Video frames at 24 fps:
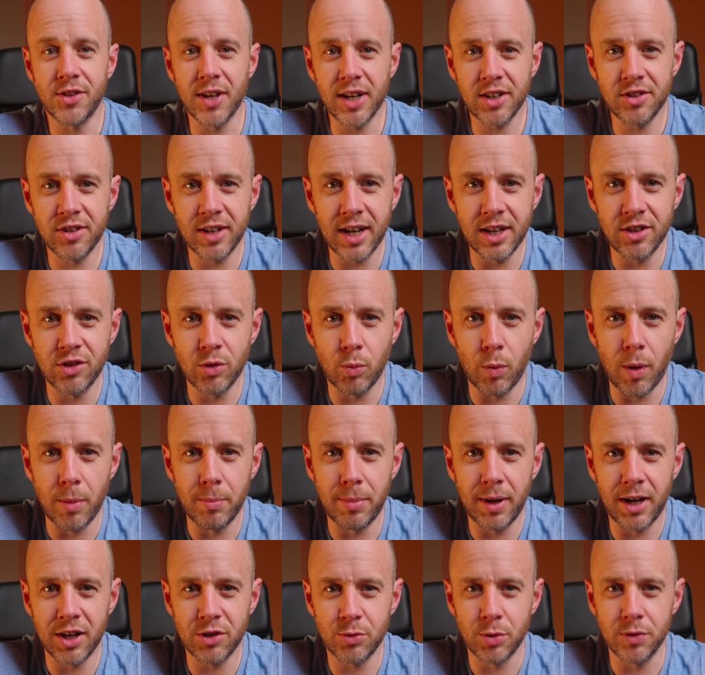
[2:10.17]
thanks again to
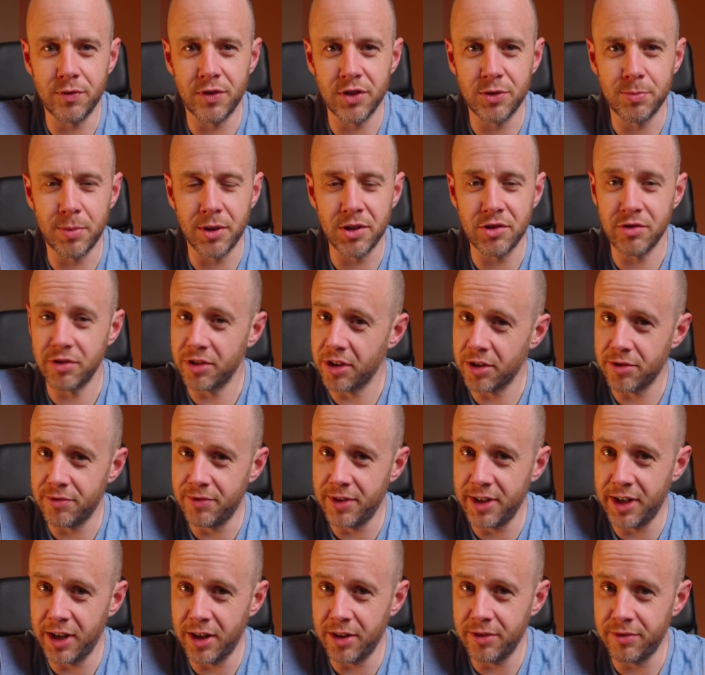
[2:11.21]
1Password for sponsoring this
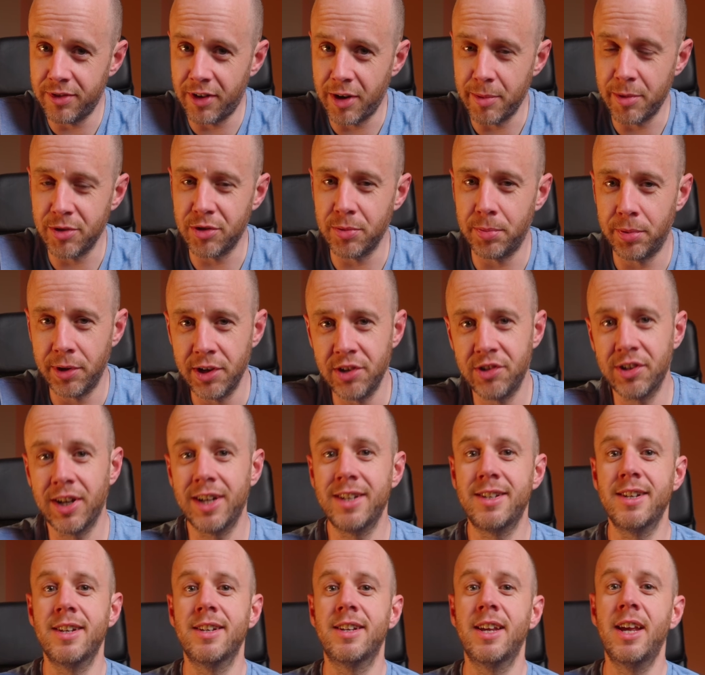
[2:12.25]
video, very much
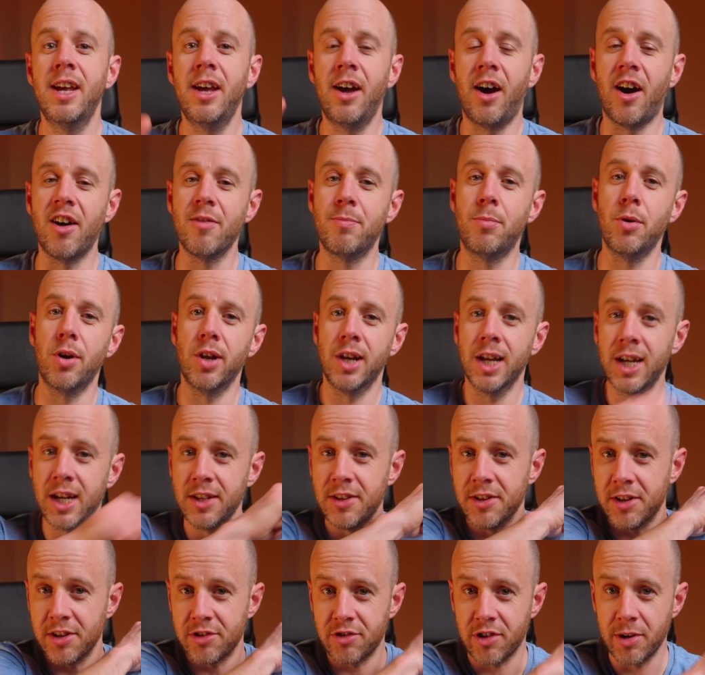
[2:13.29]
appreciated. I've put a link in
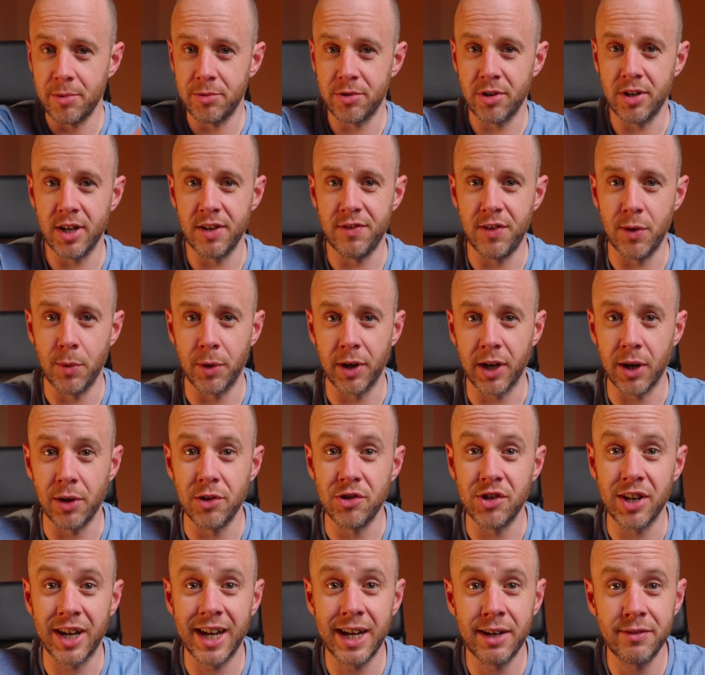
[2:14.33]
the description if you want to go and
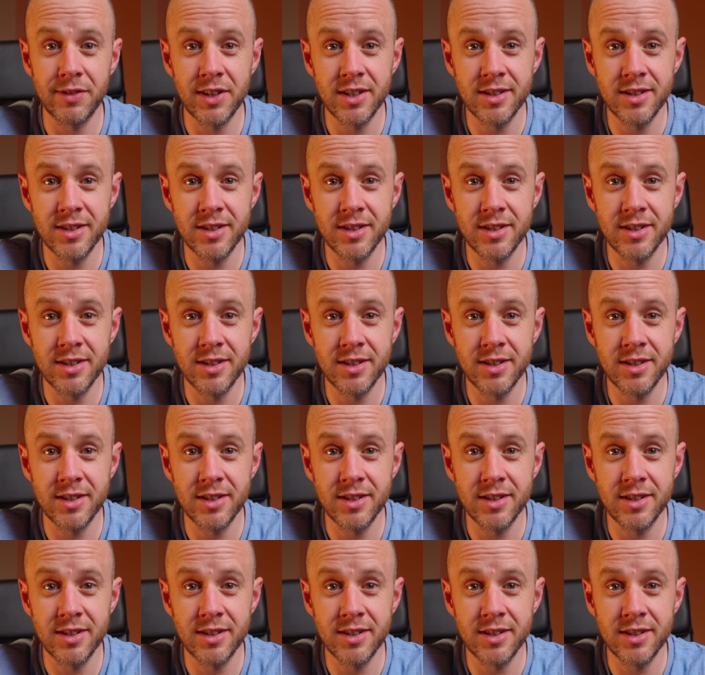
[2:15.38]
check it out for